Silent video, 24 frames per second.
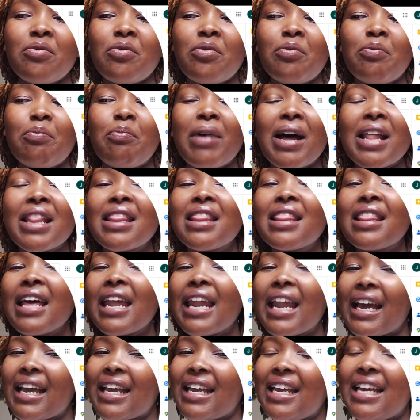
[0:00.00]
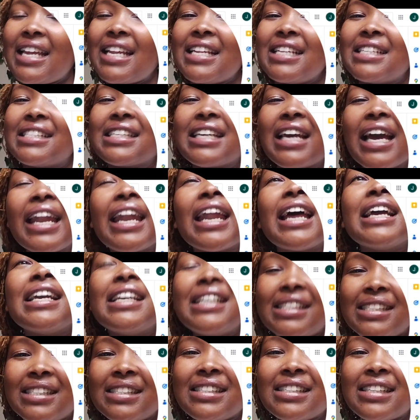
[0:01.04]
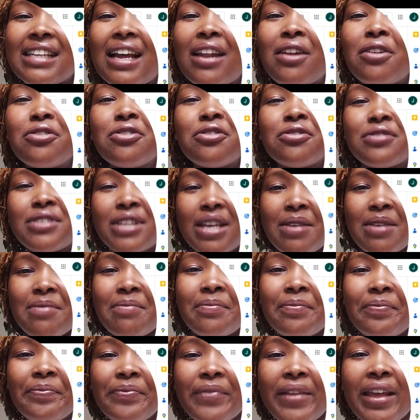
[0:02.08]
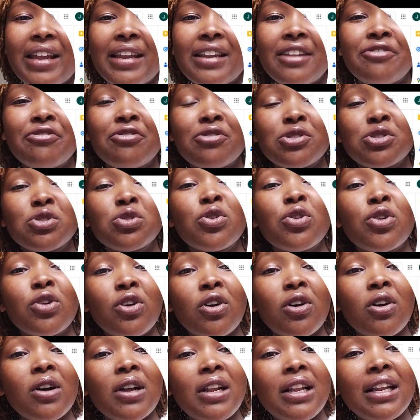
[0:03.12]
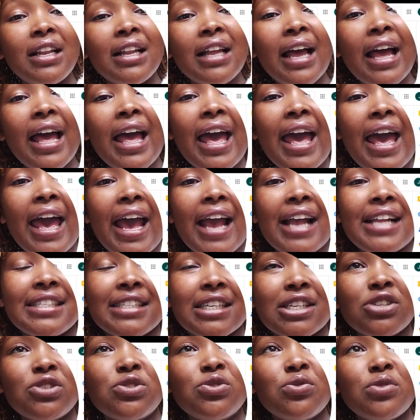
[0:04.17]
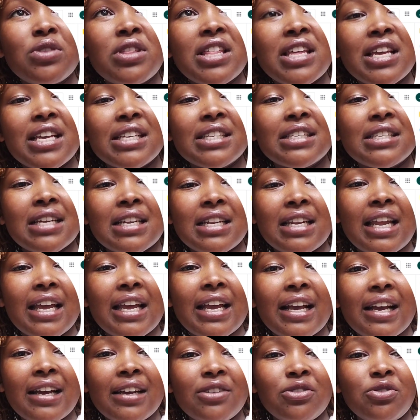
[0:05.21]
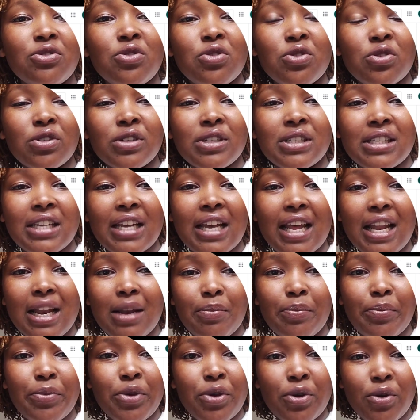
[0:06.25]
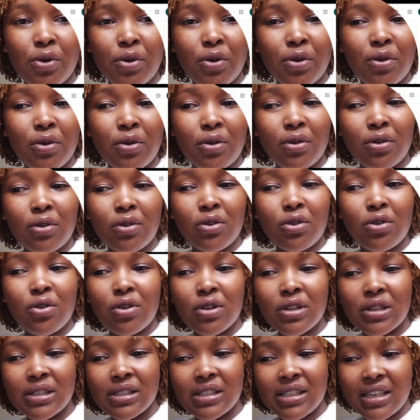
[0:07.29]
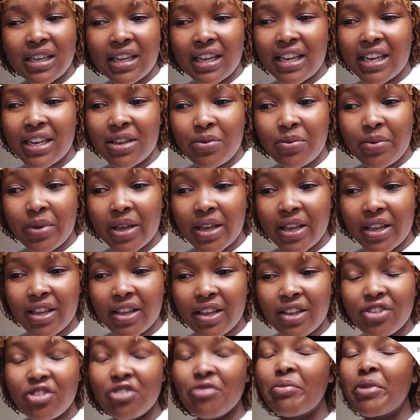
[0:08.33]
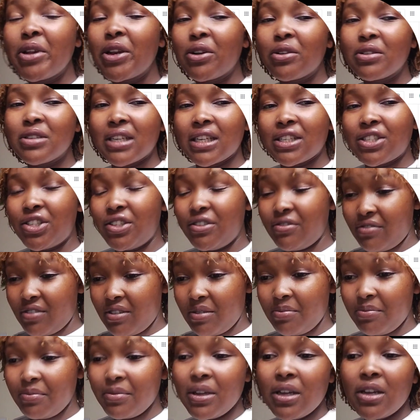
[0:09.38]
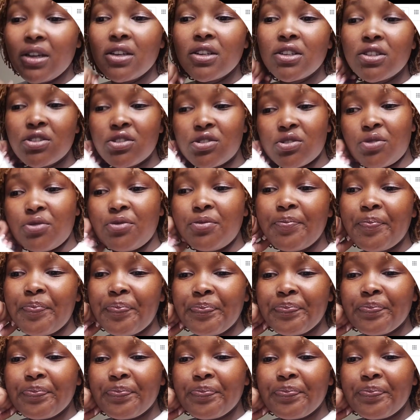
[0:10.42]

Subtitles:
but then again, it kind of is a lot of time. And if you scroll and just do things that like do not help your goals in any way, you may not achieve them. So